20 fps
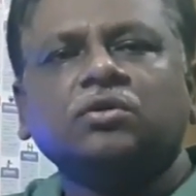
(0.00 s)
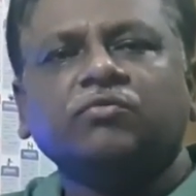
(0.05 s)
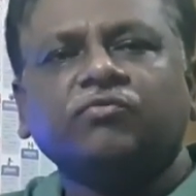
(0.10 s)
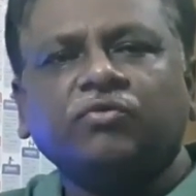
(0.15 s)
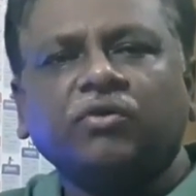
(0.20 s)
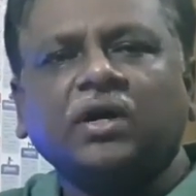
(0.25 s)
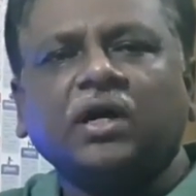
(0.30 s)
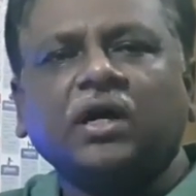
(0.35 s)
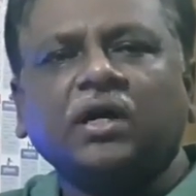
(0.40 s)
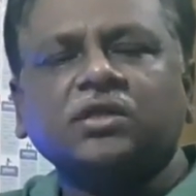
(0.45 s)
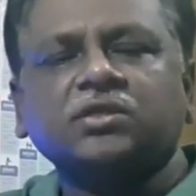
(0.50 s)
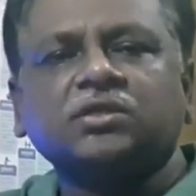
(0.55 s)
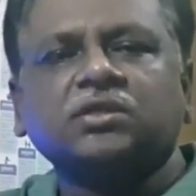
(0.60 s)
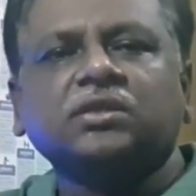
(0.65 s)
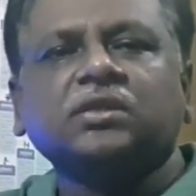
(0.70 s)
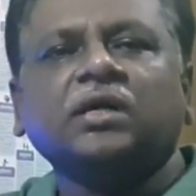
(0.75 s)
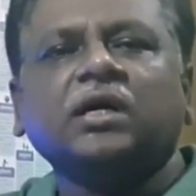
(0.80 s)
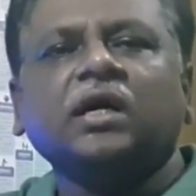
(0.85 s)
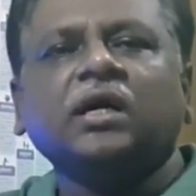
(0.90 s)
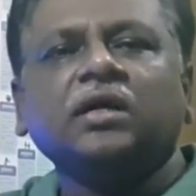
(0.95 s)
first
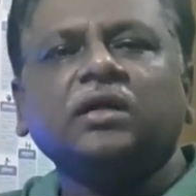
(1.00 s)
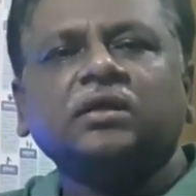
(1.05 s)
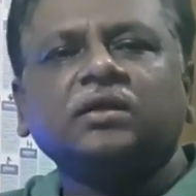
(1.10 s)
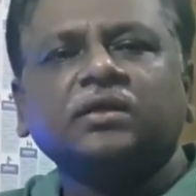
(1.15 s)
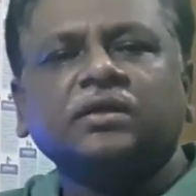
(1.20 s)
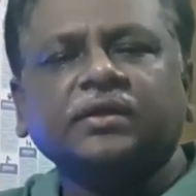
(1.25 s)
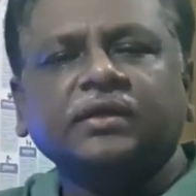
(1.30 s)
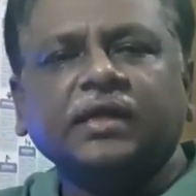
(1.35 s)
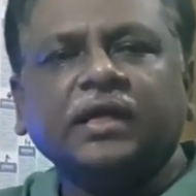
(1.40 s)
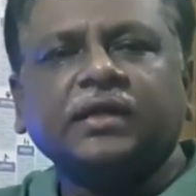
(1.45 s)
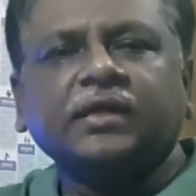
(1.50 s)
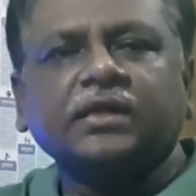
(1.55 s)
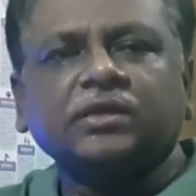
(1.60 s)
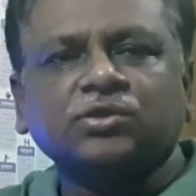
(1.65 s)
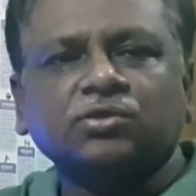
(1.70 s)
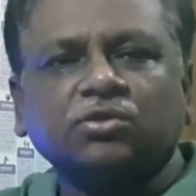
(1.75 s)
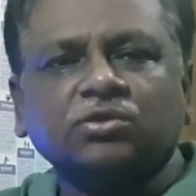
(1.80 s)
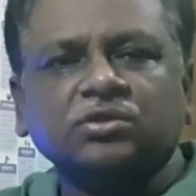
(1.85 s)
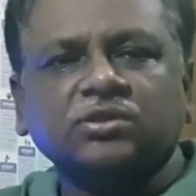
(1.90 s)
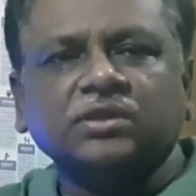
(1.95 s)
the data
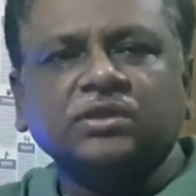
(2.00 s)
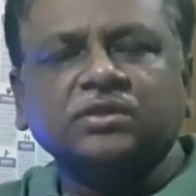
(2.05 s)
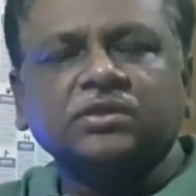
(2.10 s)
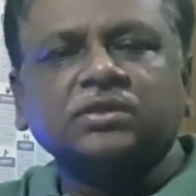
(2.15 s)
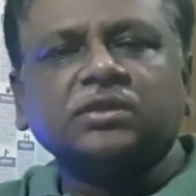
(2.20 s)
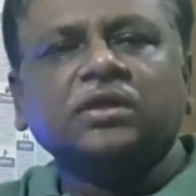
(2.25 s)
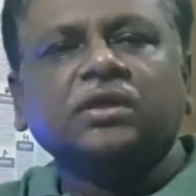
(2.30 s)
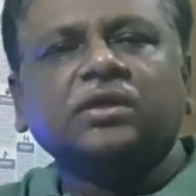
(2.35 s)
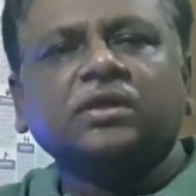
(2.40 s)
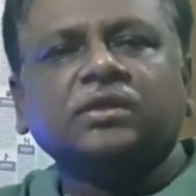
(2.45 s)
sources.